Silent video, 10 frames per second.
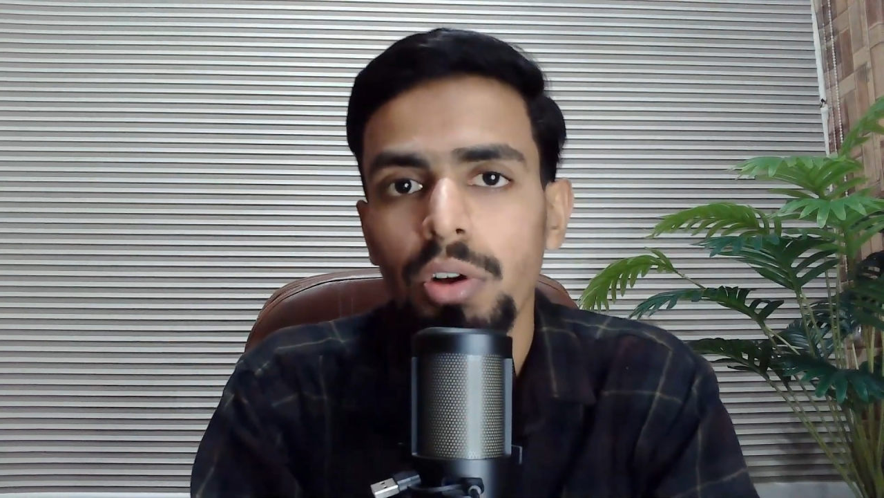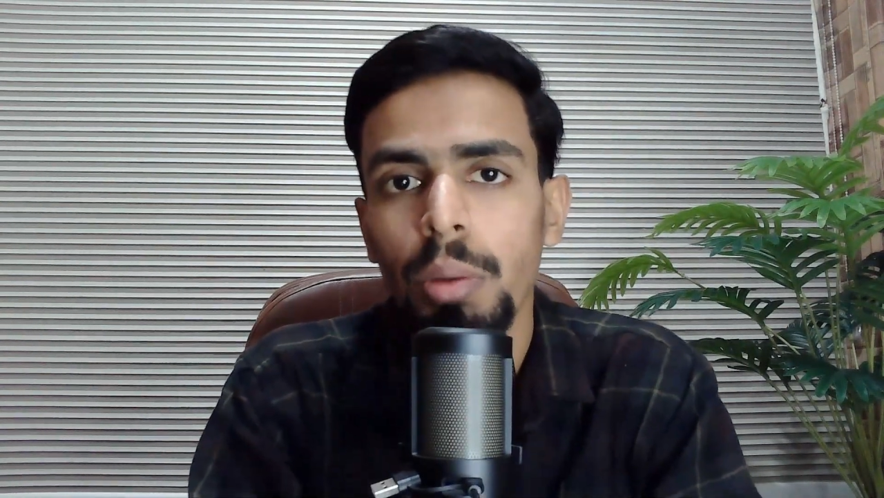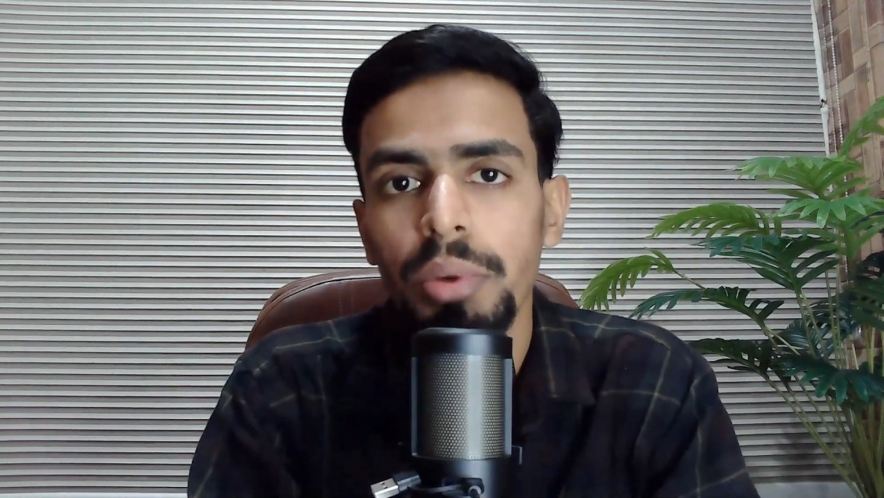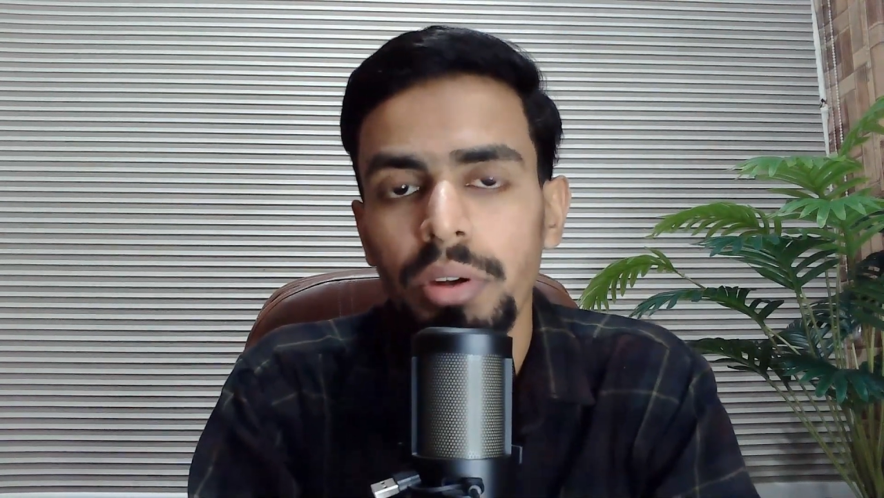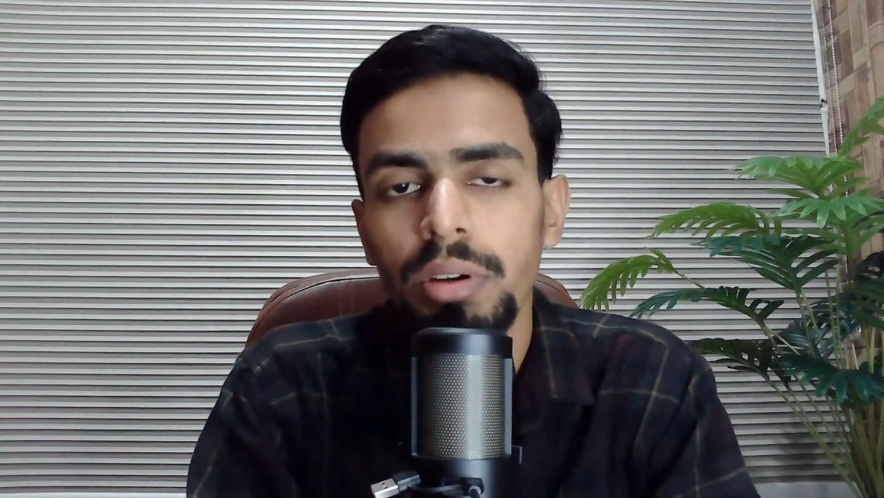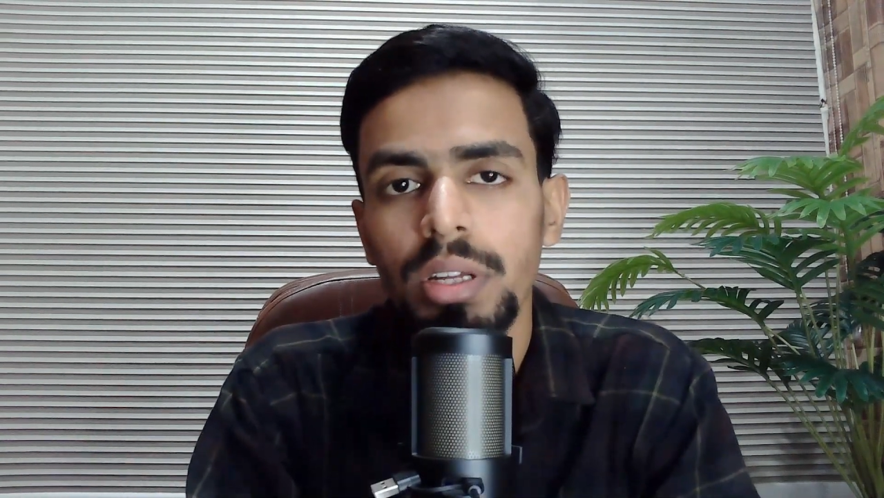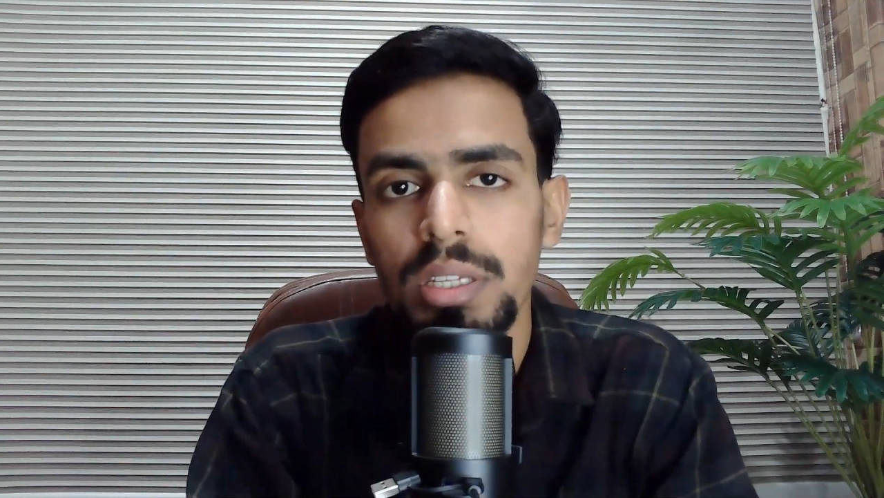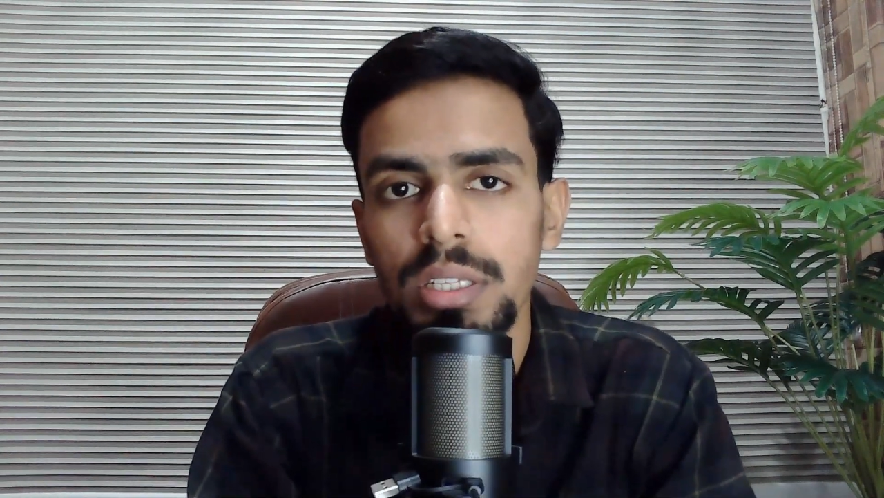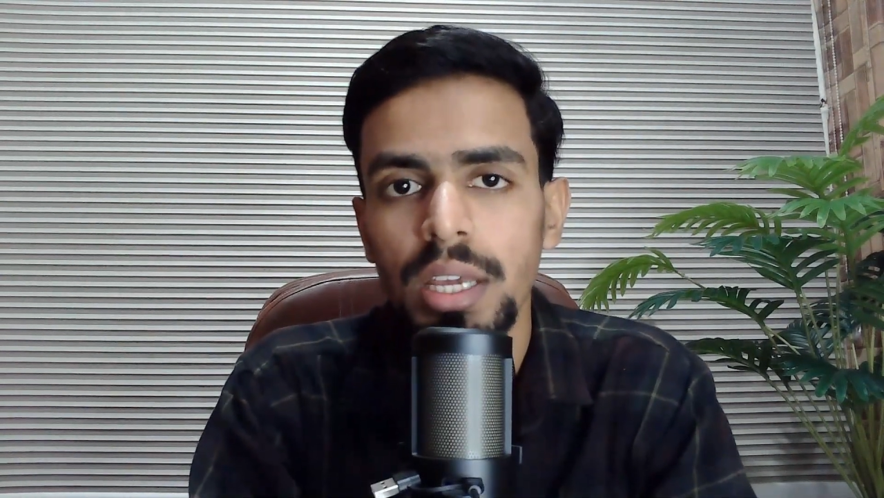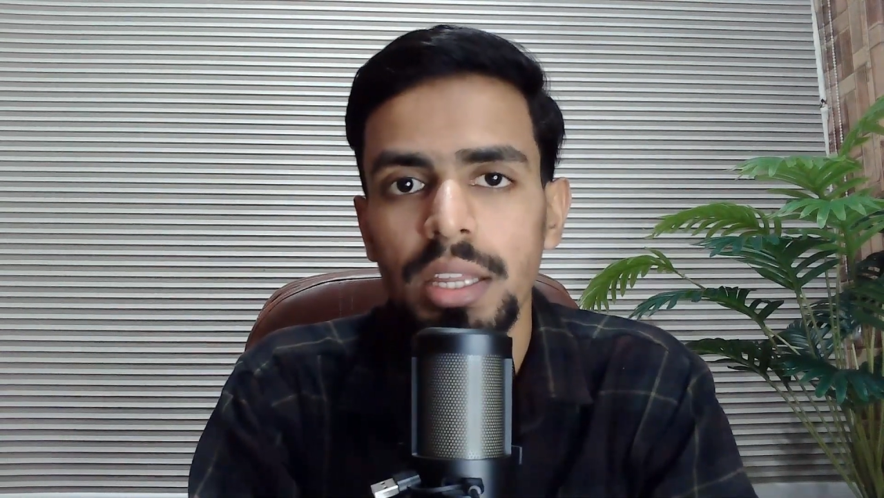competitor
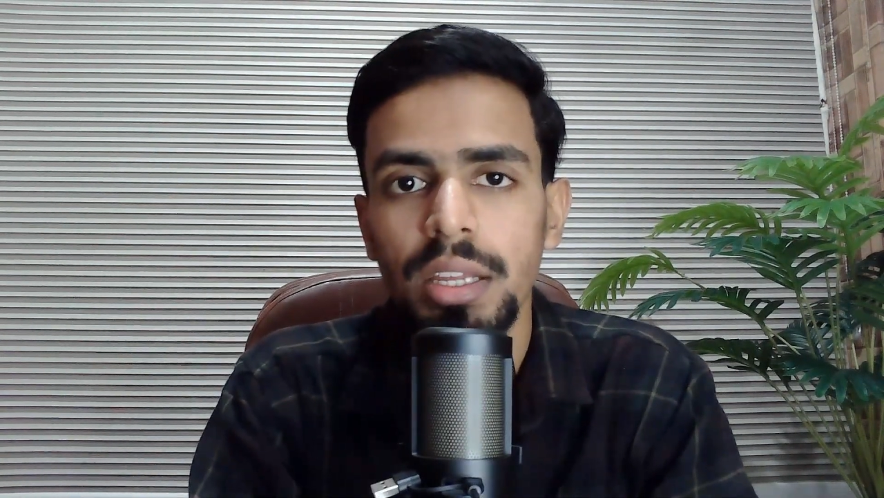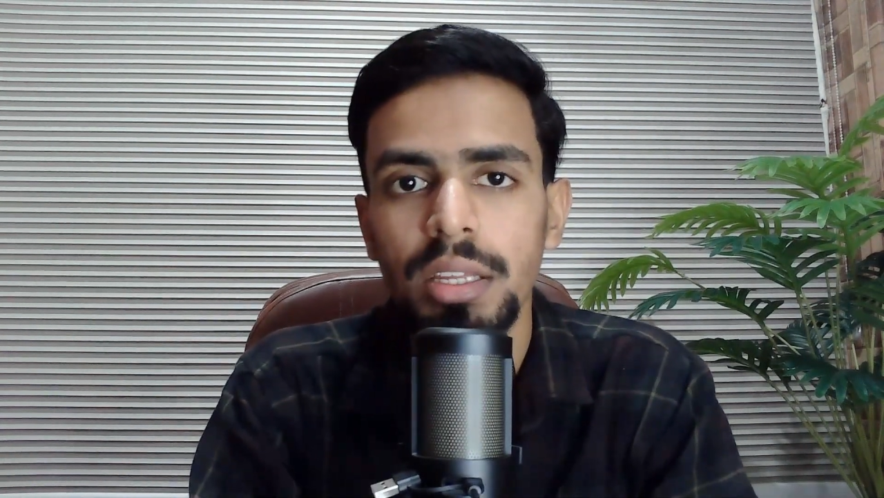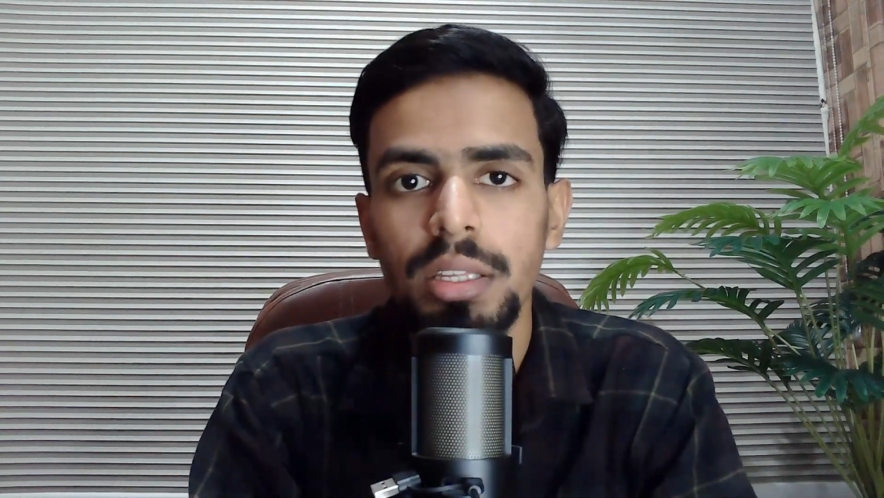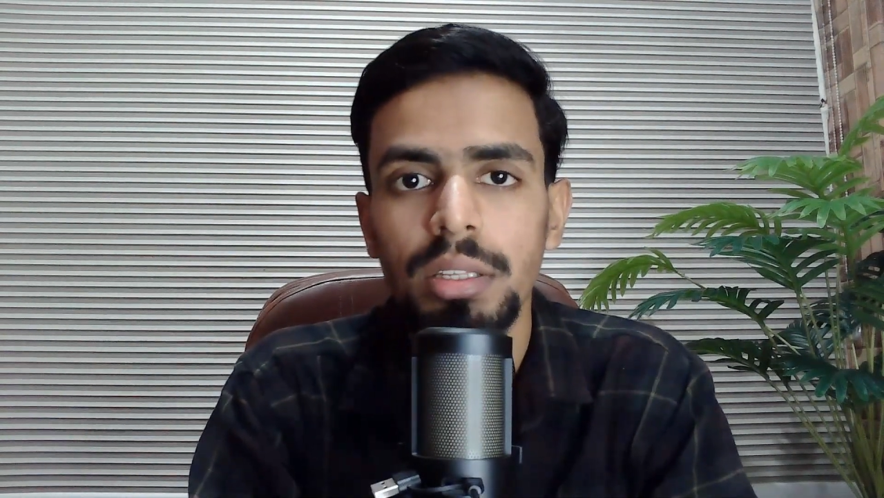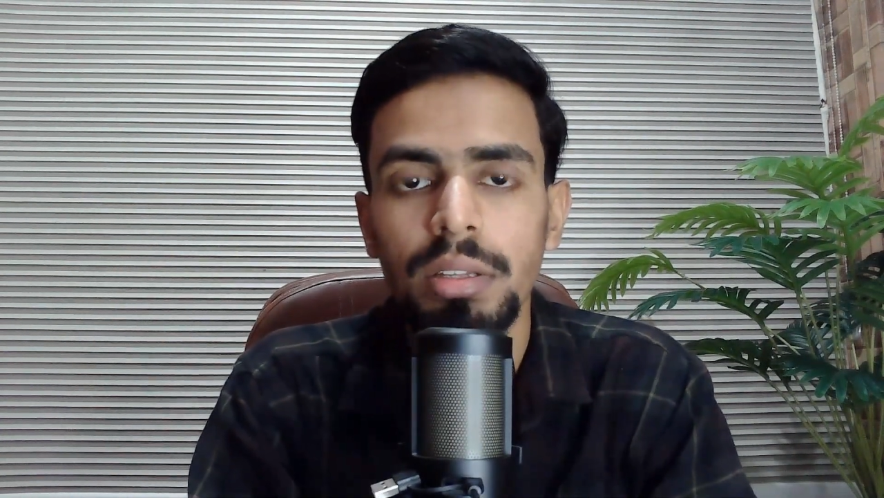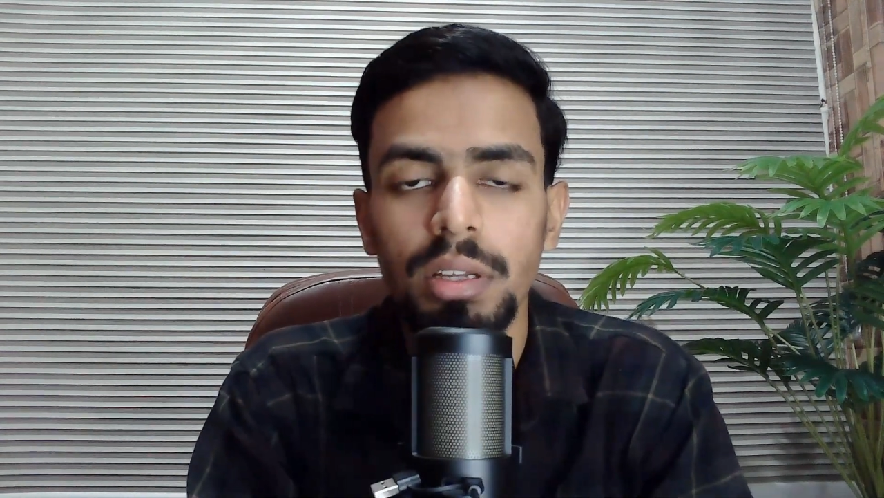is getting